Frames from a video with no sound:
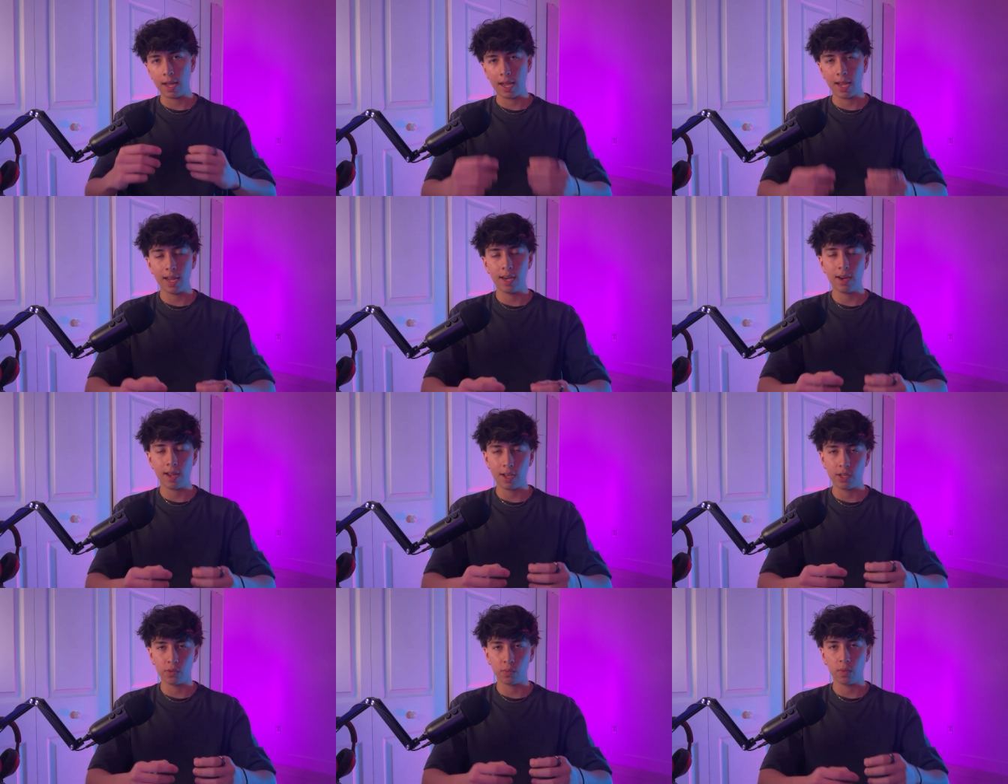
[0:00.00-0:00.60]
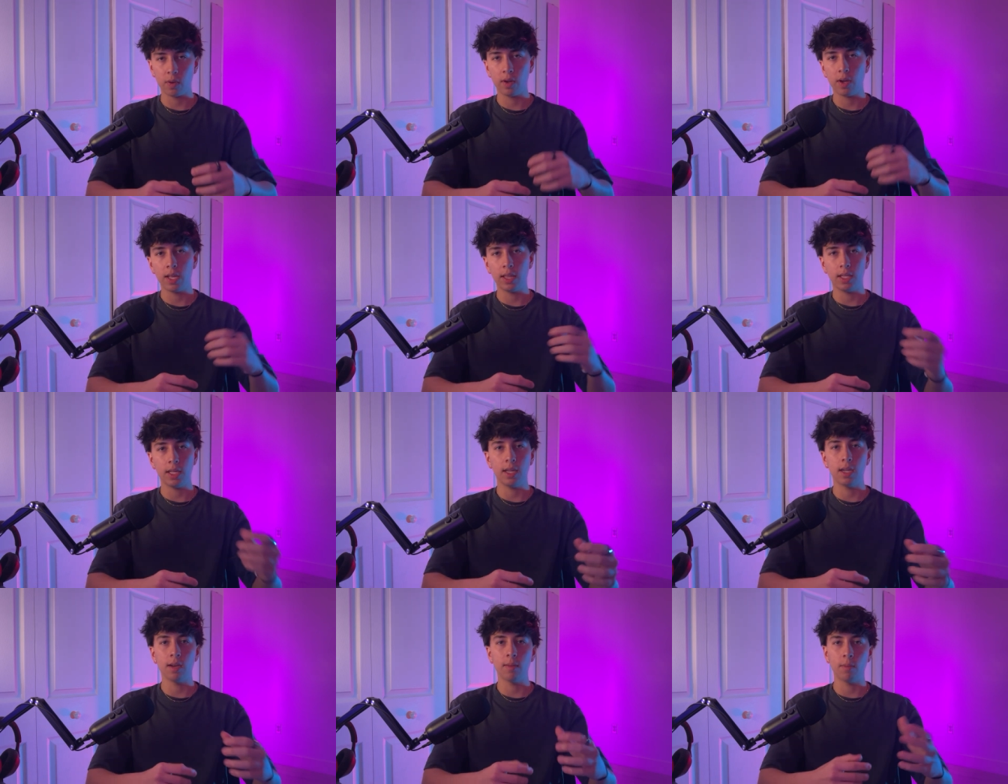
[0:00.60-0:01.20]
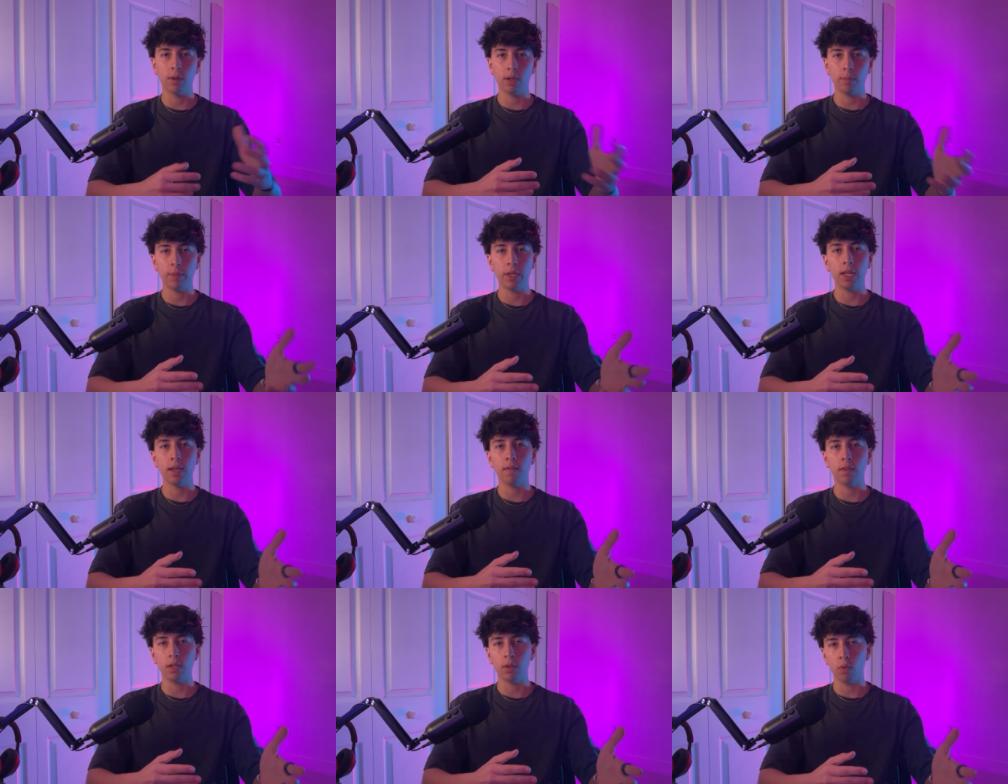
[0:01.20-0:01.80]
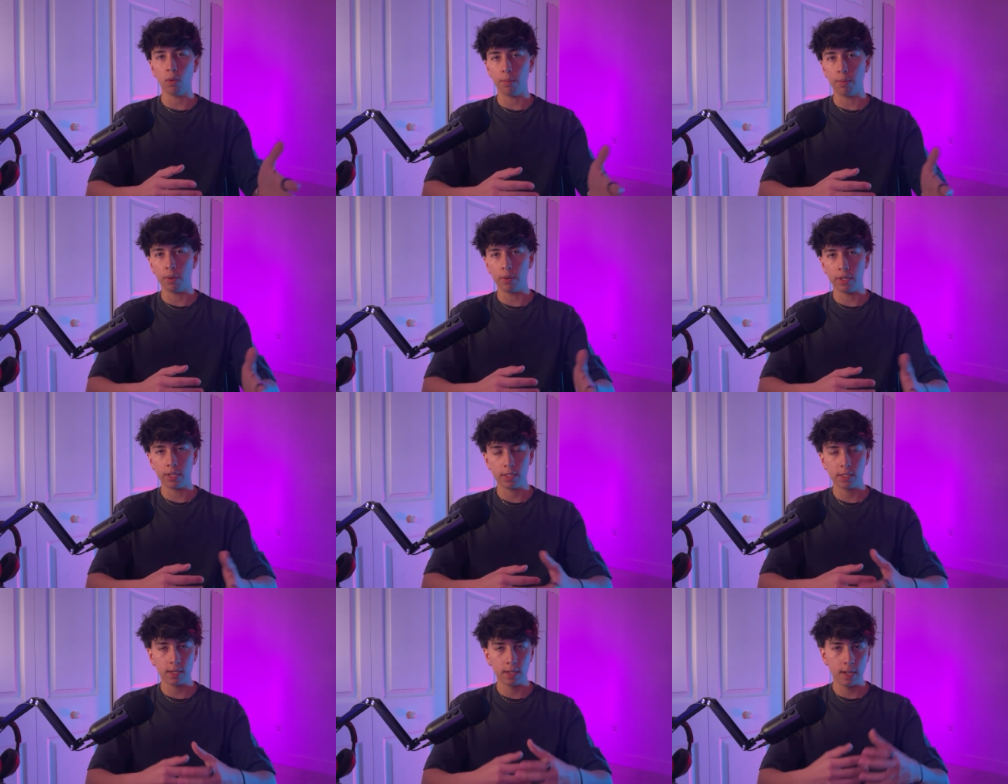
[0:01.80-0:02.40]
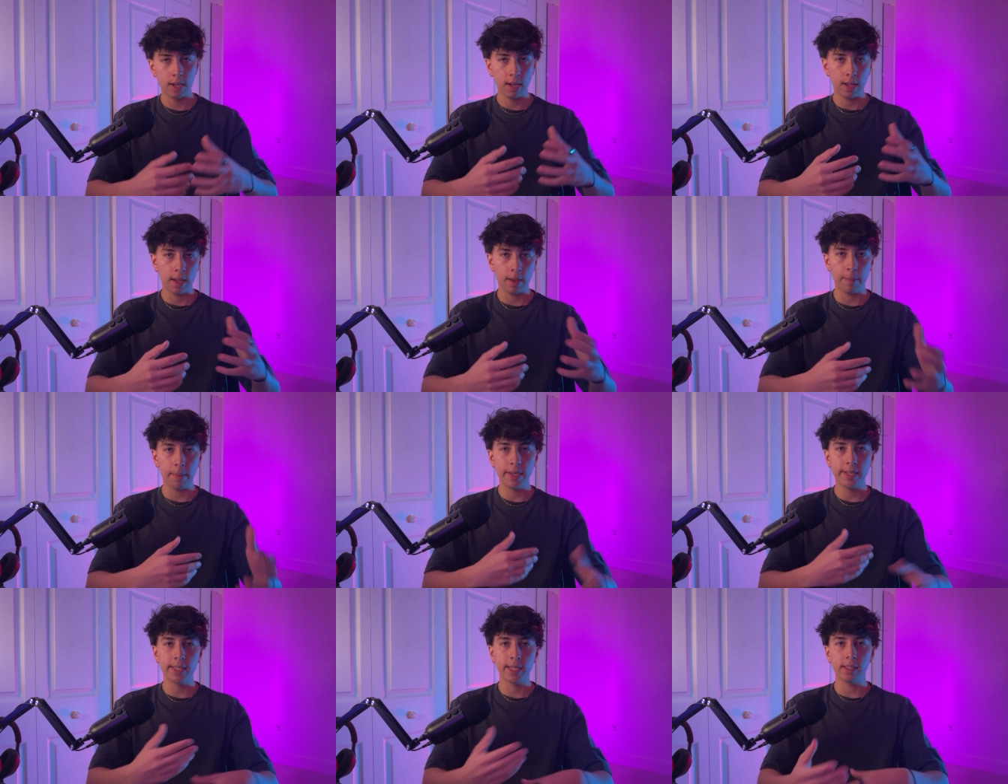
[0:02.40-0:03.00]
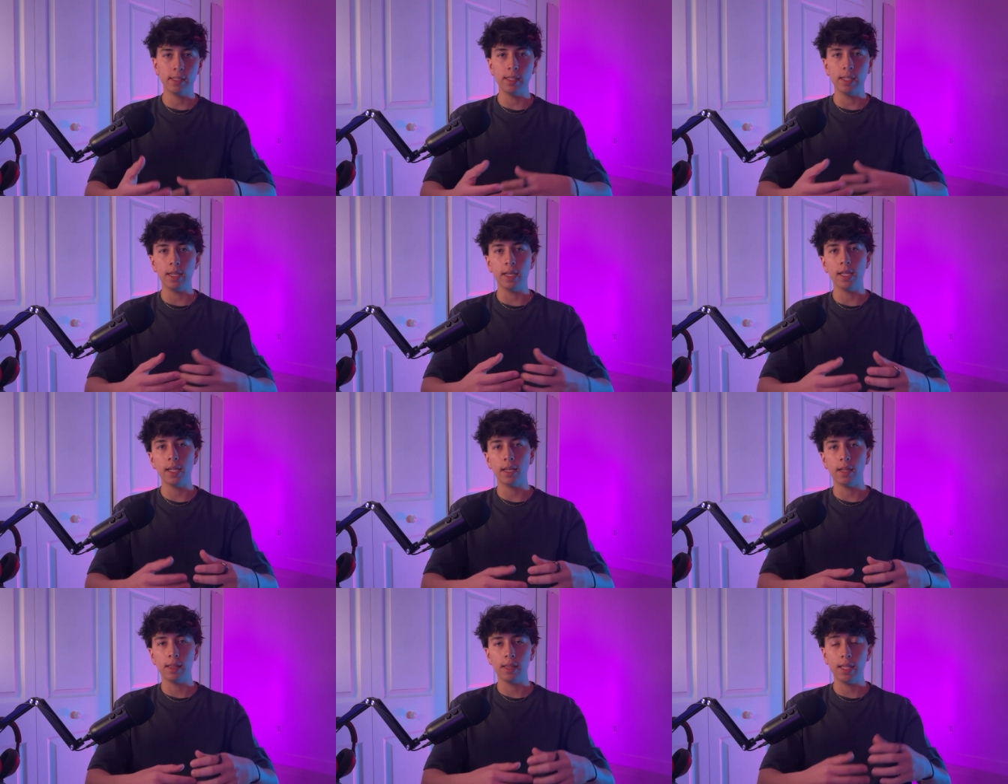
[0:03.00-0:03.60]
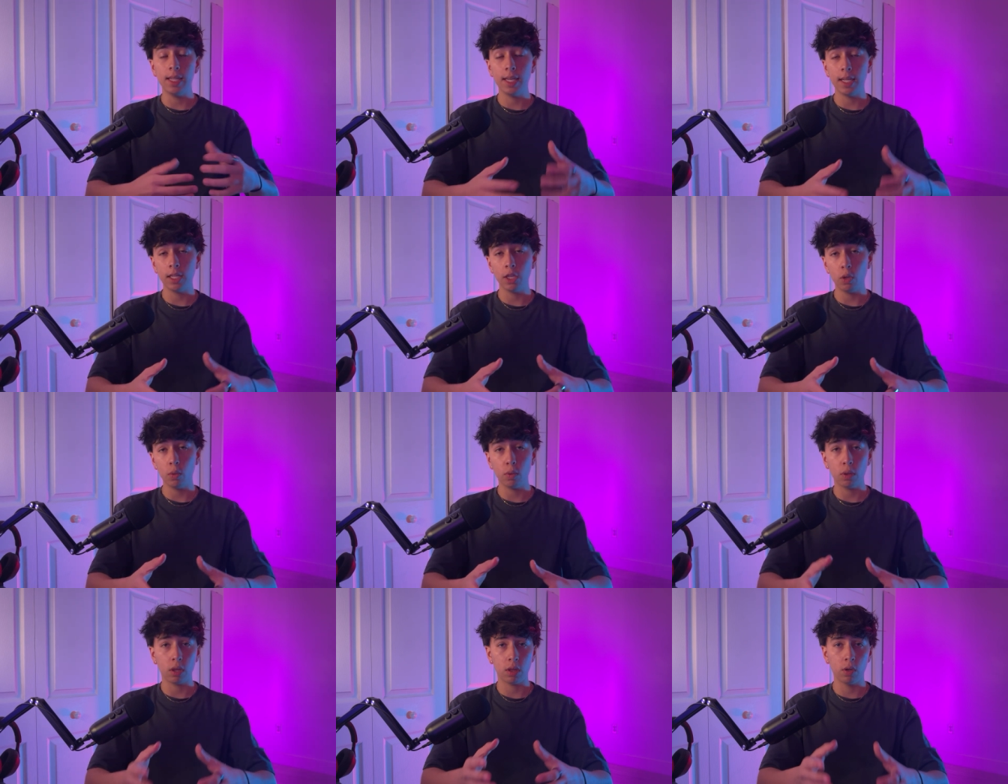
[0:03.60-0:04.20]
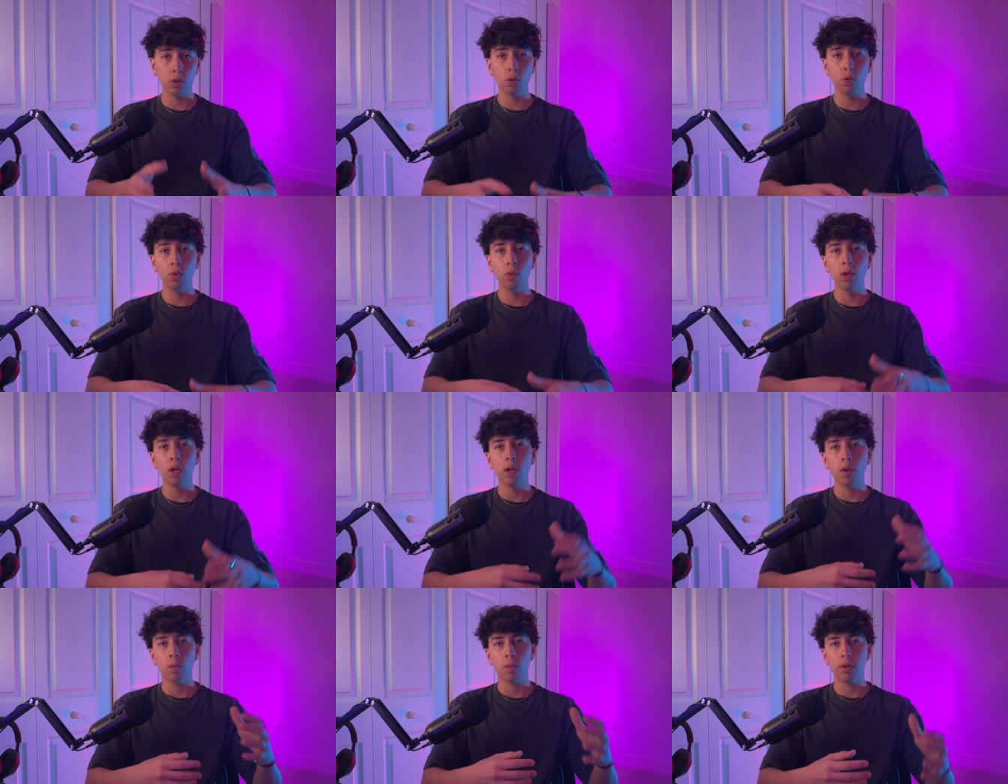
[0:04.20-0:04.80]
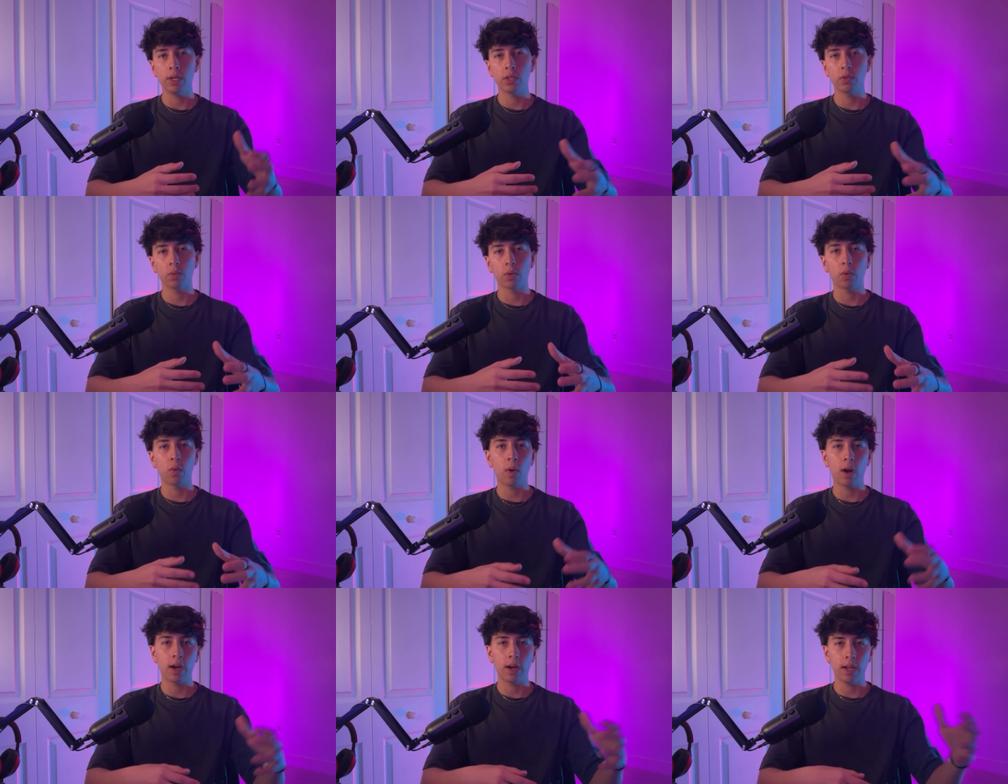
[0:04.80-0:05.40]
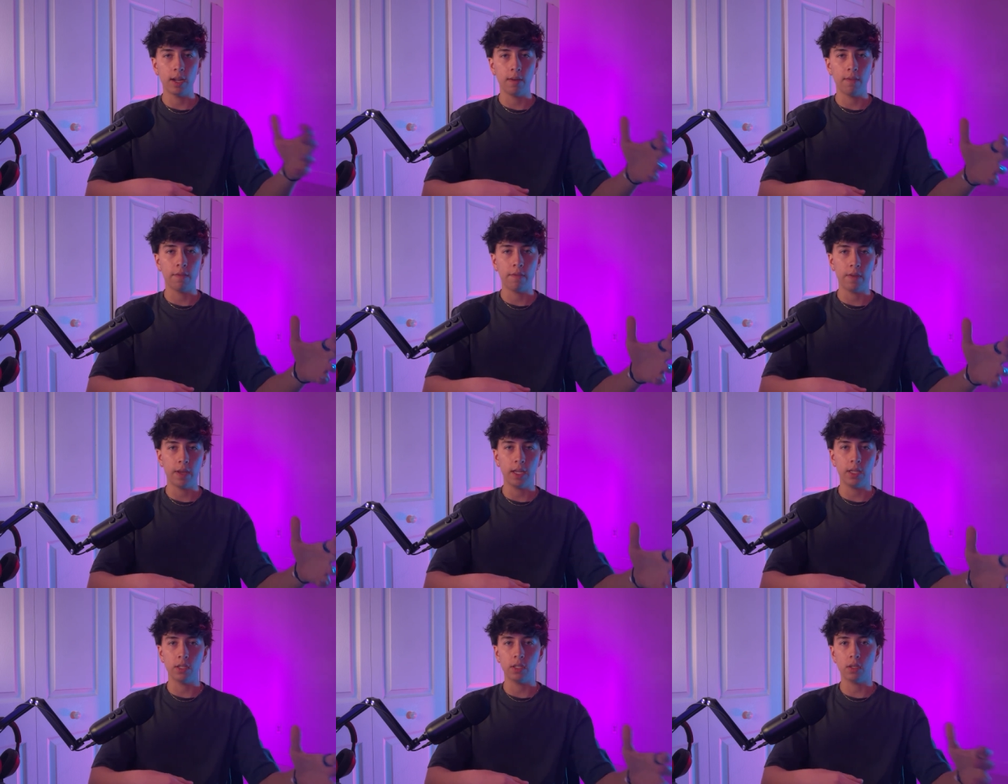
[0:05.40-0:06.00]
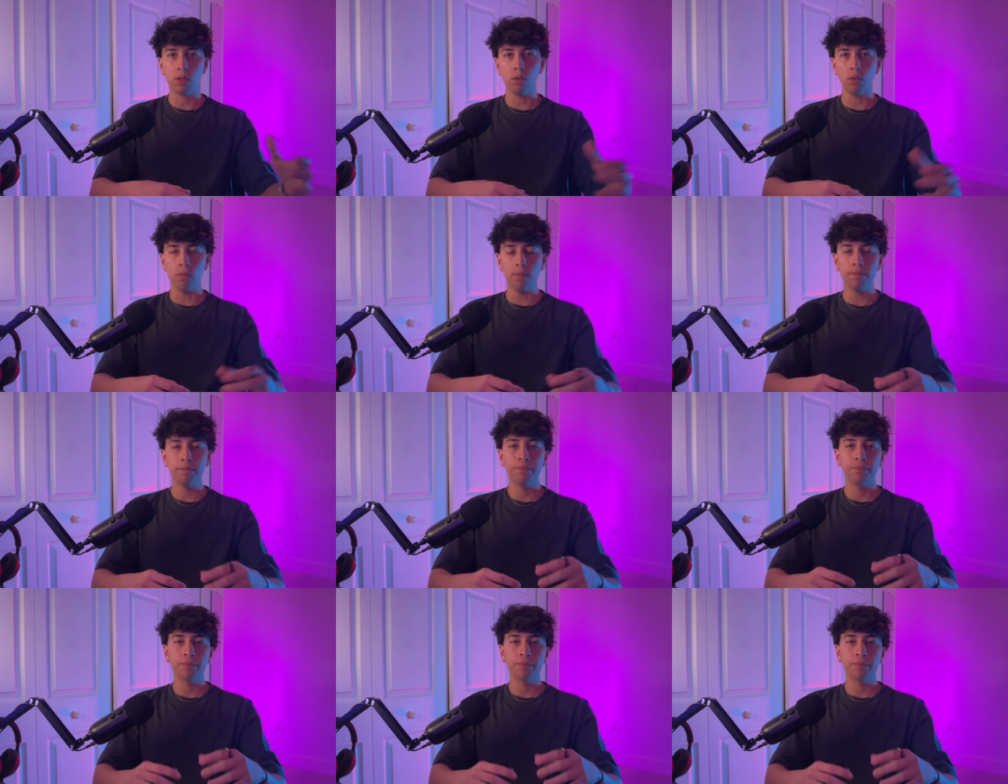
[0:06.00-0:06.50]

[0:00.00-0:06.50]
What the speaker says: And as well, at the end, I'm going to be giving you a bonus and basically leading you through what is required in phase 2.